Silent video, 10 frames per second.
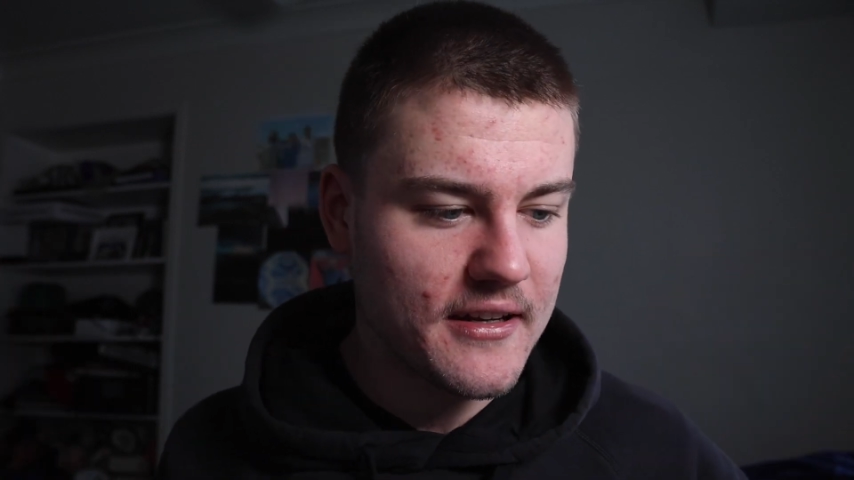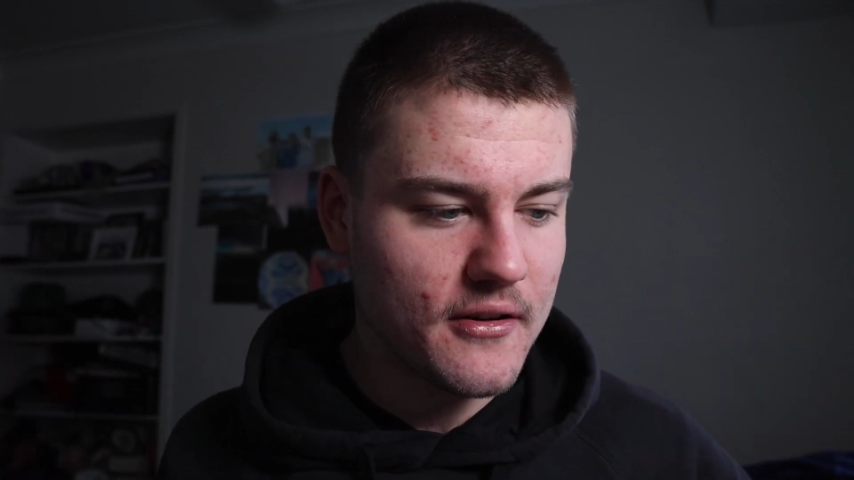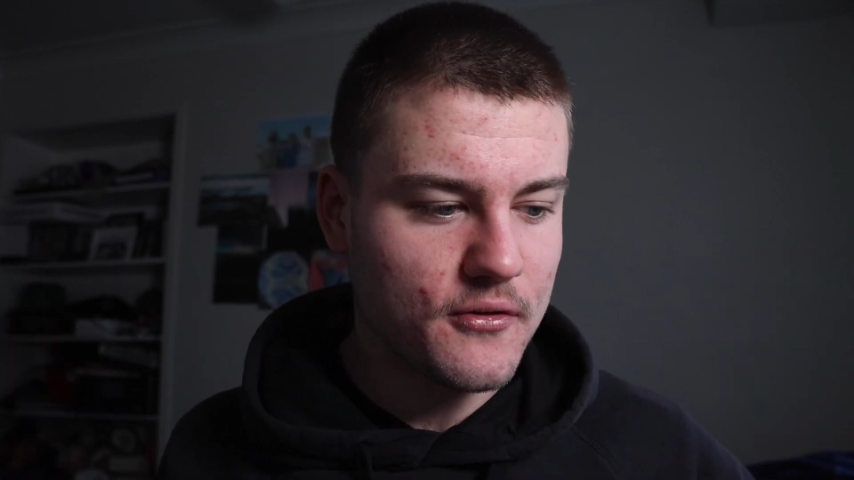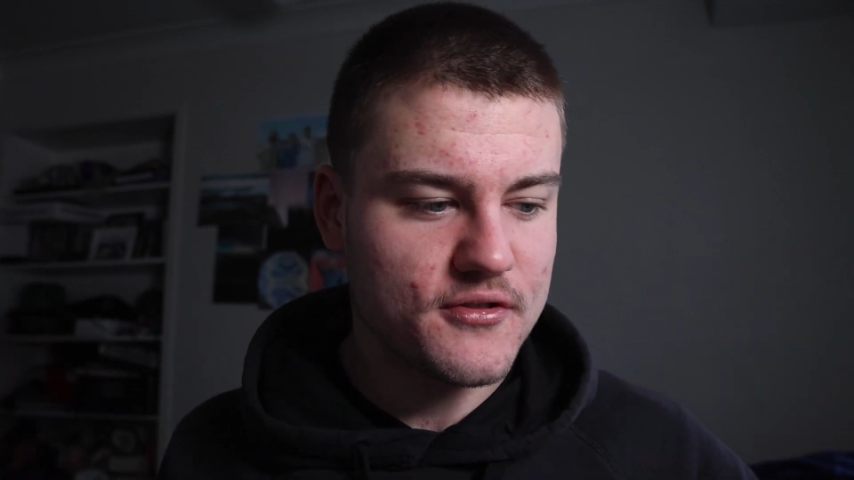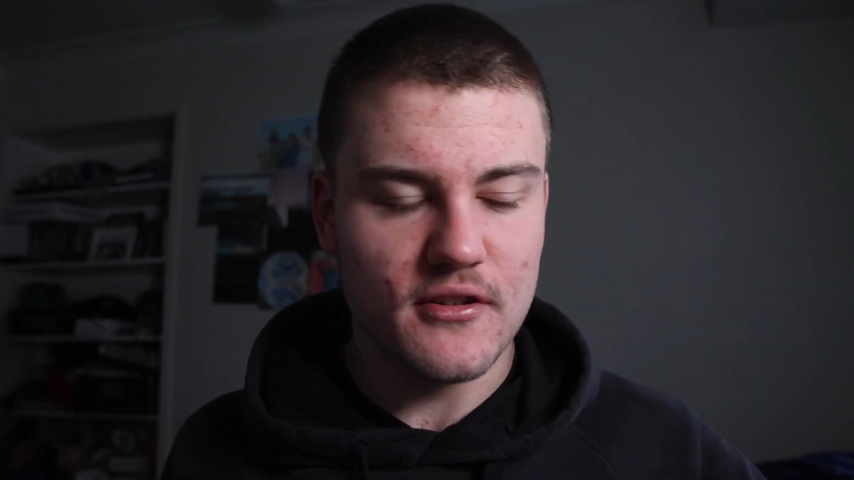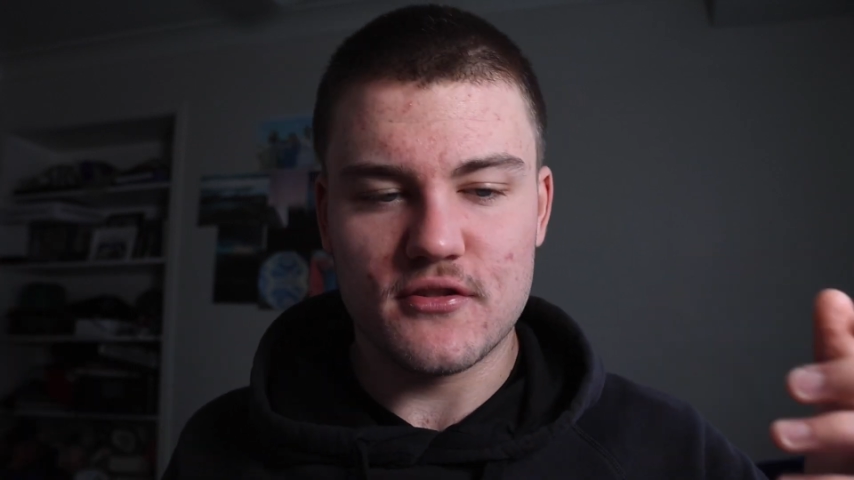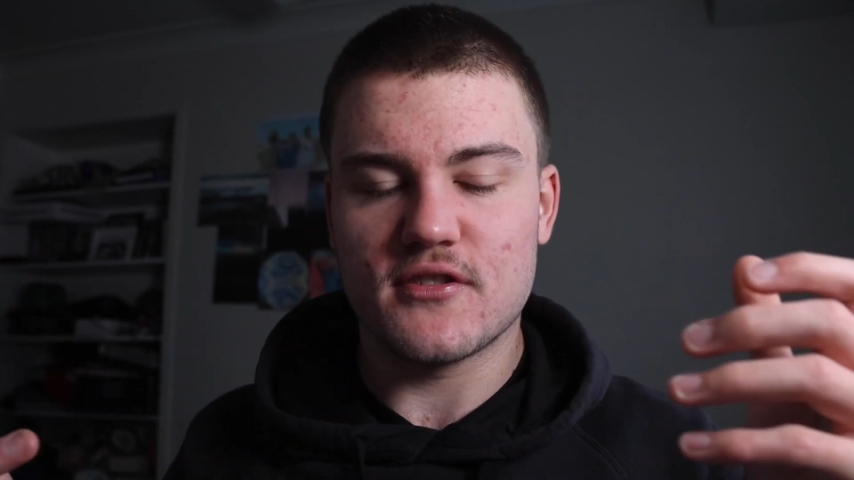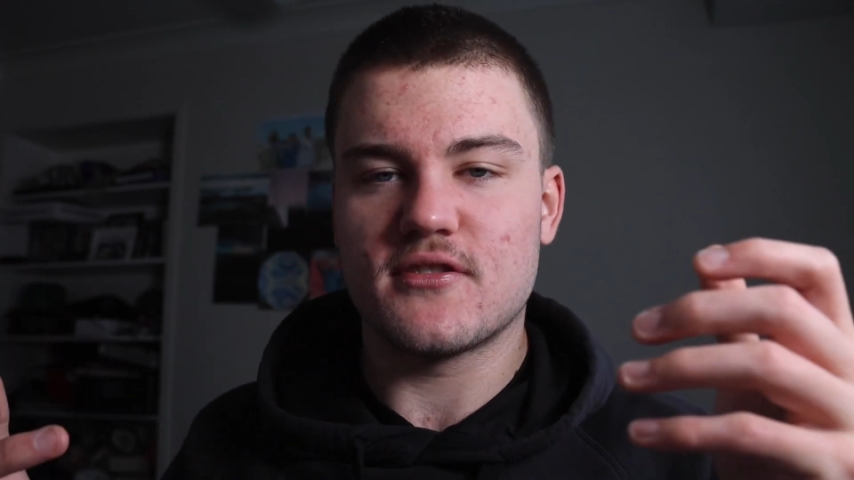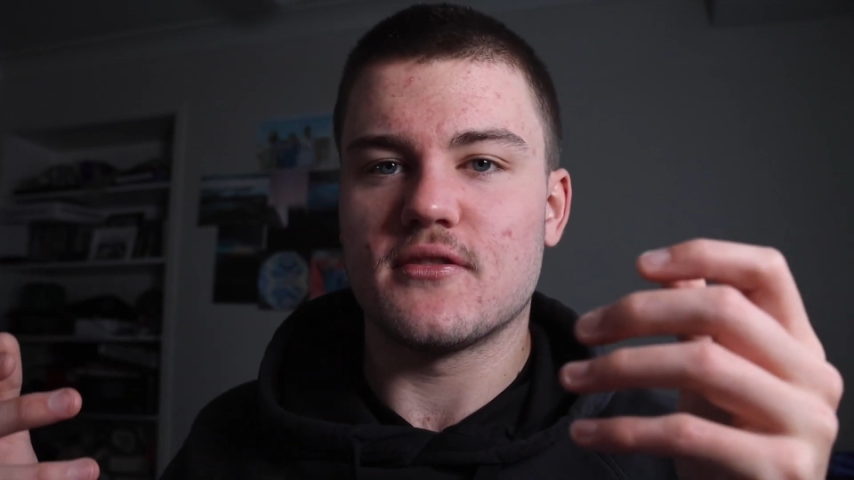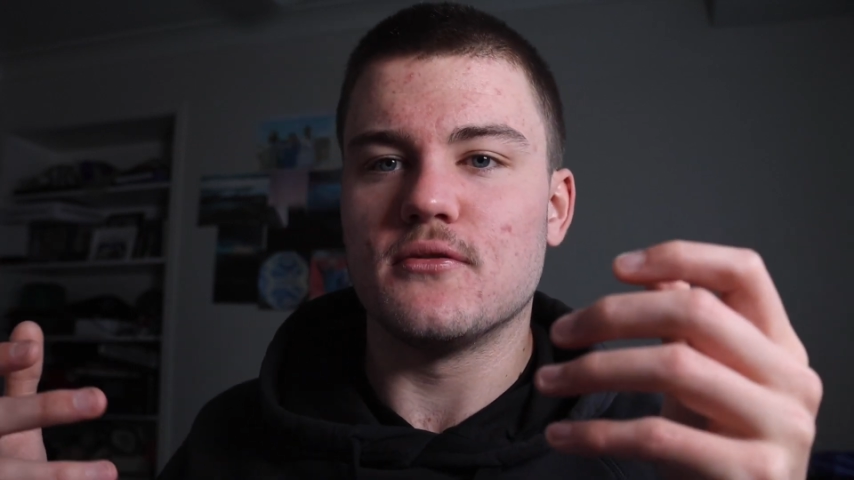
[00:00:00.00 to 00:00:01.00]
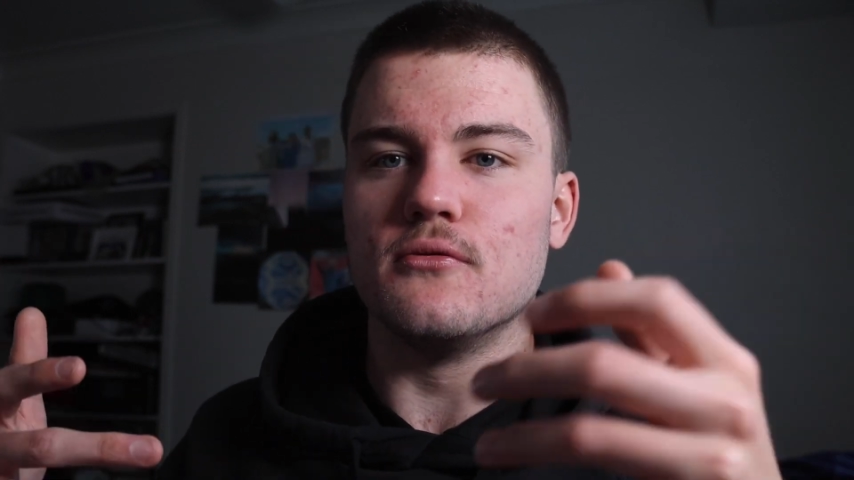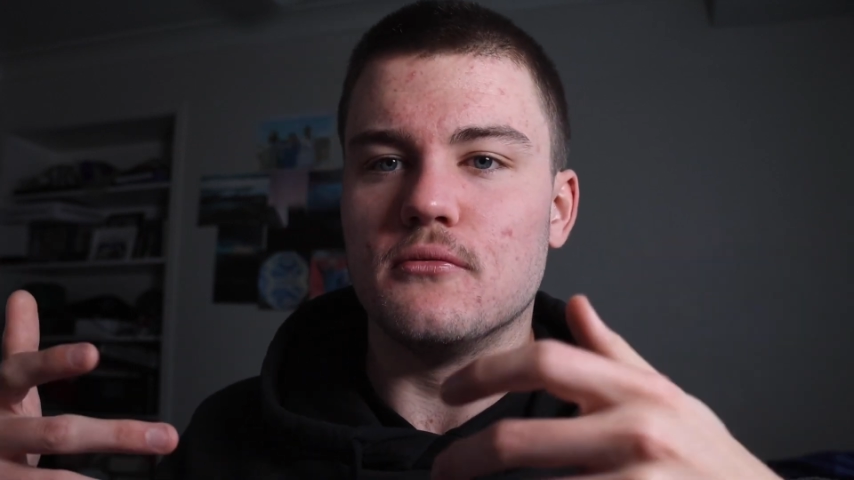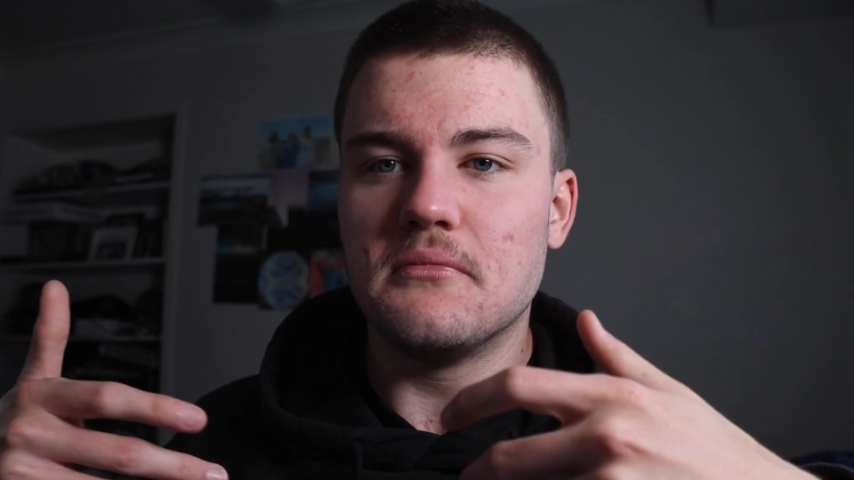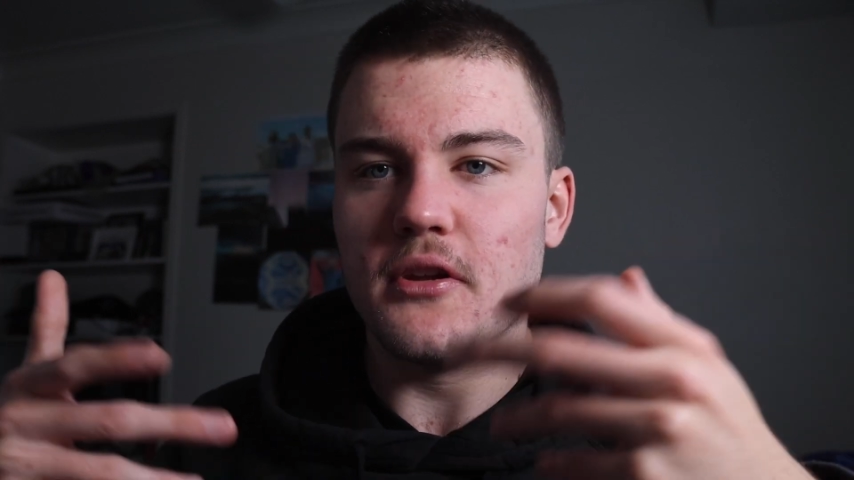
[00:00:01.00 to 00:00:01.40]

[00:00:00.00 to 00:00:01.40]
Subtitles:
and also just to,